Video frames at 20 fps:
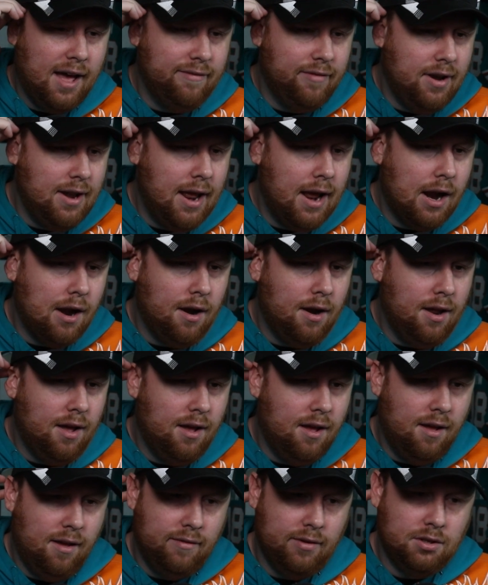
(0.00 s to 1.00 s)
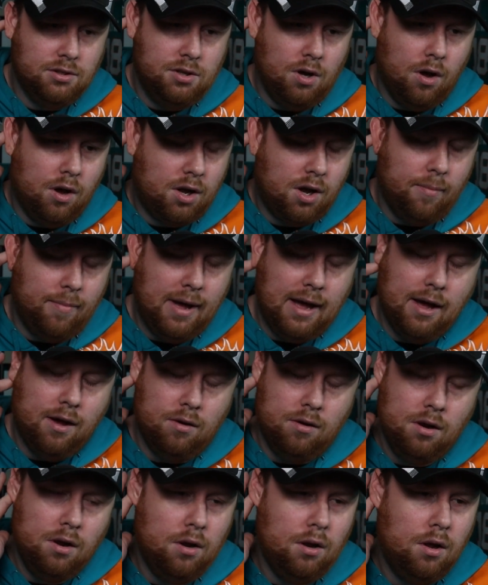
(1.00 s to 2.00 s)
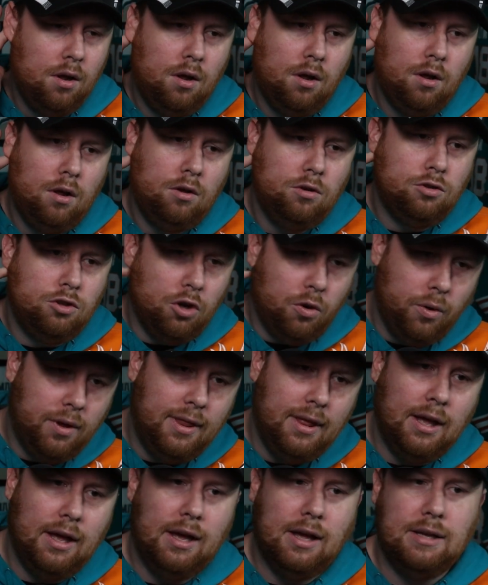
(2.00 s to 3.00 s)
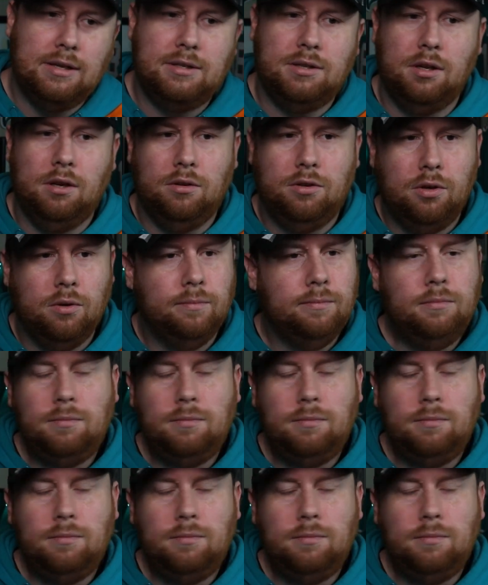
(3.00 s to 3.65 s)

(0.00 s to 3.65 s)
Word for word: a narrative and talk about two of this and two.